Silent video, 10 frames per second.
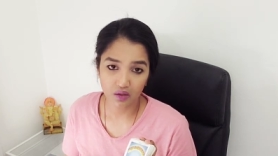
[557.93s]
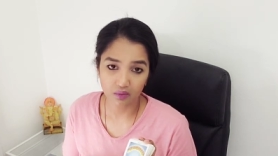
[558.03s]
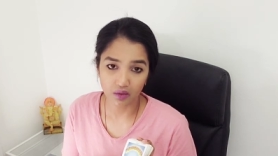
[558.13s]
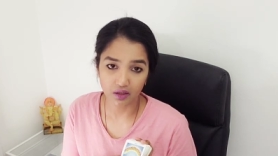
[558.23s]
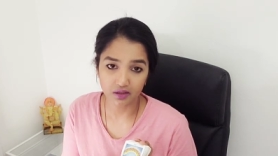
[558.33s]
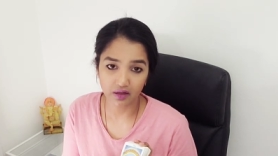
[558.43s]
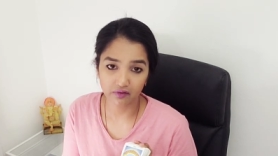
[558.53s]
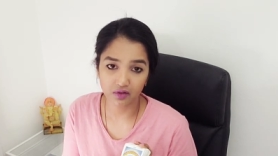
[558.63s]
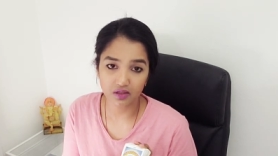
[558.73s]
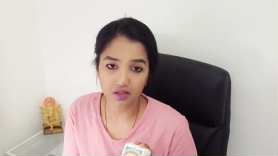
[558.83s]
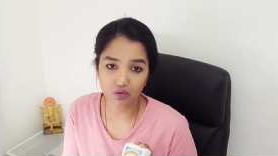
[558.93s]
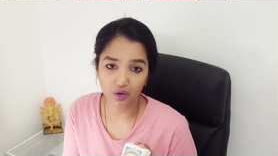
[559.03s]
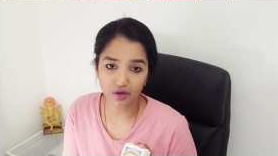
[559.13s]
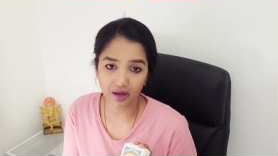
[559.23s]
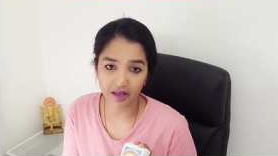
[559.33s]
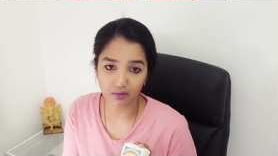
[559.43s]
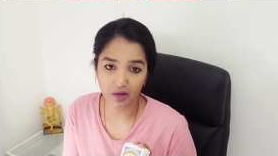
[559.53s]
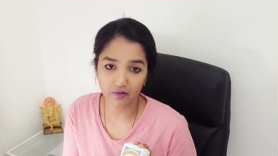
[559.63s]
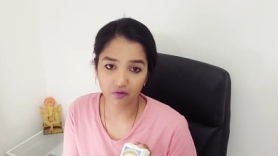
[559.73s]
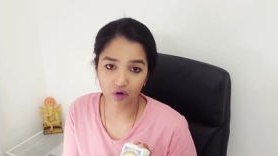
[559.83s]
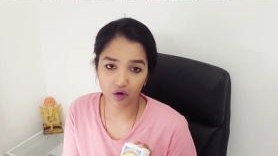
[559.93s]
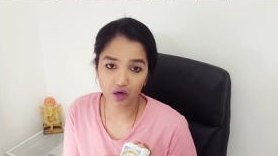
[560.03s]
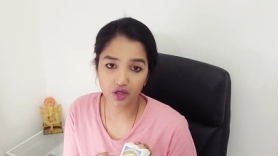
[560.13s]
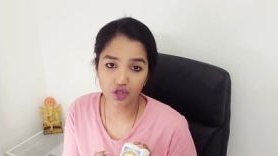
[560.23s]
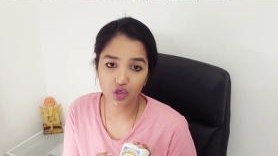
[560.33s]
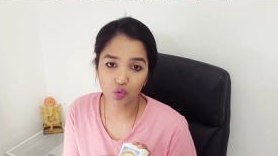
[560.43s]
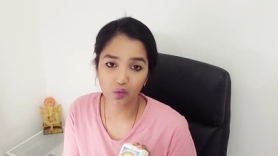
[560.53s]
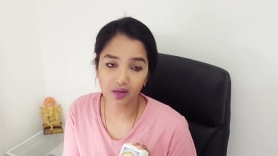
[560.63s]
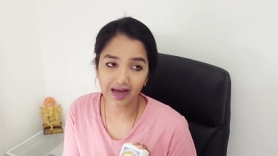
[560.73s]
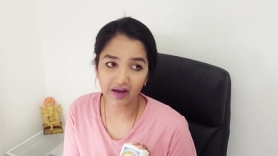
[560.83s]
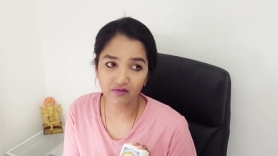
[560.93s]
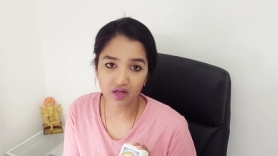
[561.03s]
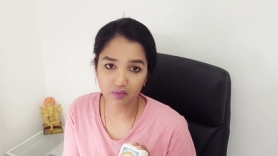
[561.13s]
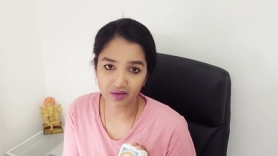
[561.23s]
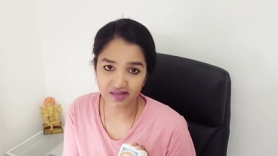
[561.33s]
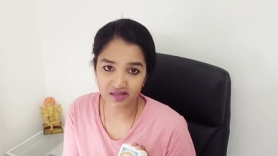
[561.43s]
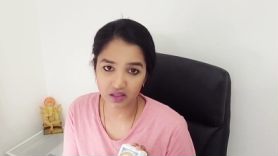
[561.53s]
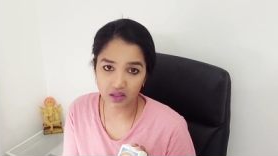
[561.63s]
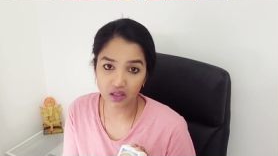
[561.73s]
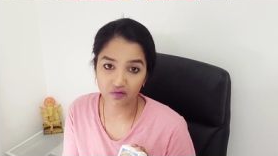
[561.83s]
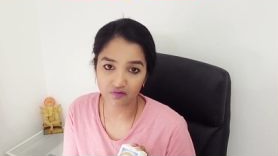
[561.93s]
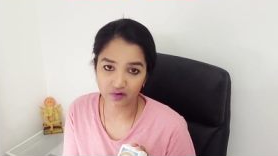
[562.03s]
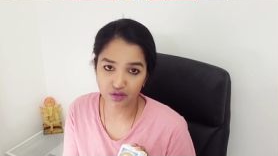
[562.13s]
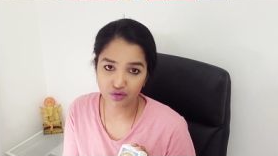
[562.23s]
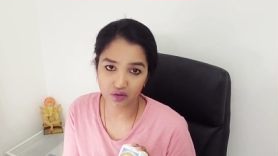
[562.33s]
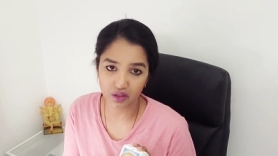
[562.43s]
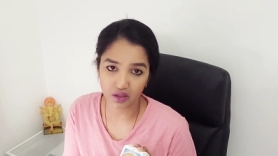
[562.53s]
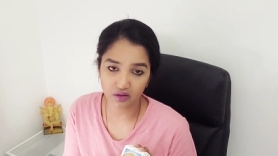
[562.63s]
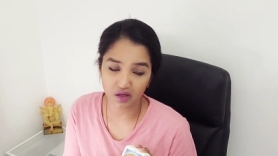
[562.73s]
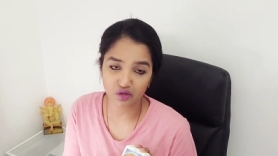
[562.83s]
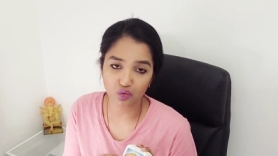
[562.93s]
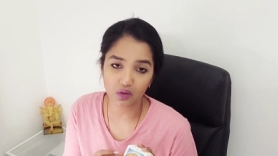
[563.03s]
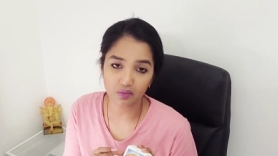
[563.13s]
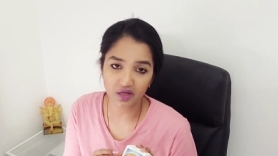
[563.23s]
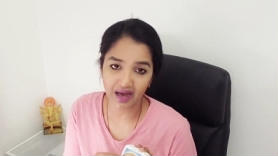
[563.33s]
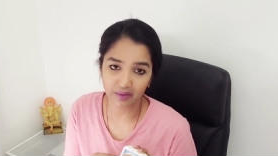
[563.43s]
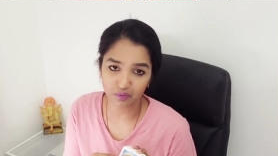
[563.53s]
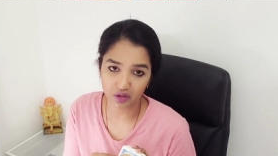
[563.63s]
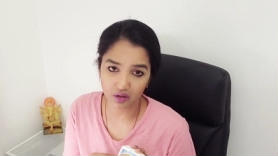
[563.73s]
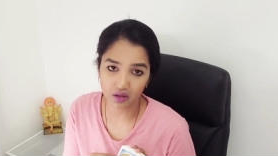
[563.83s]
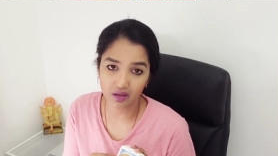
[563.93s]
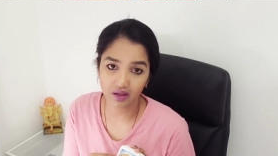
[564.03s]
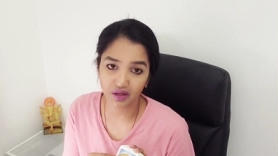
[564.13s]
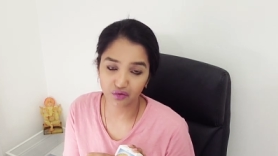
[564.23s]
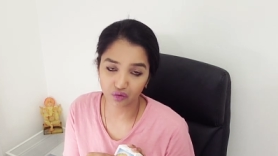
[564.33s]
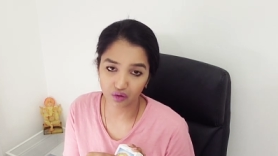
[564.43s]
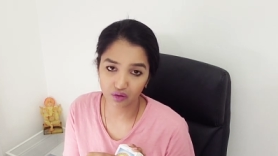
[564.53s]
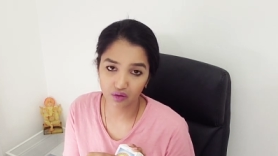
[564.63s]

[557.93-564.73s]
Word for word: But if this is what you're aiming for, you will have that blessing eventually. Things will be happier later on.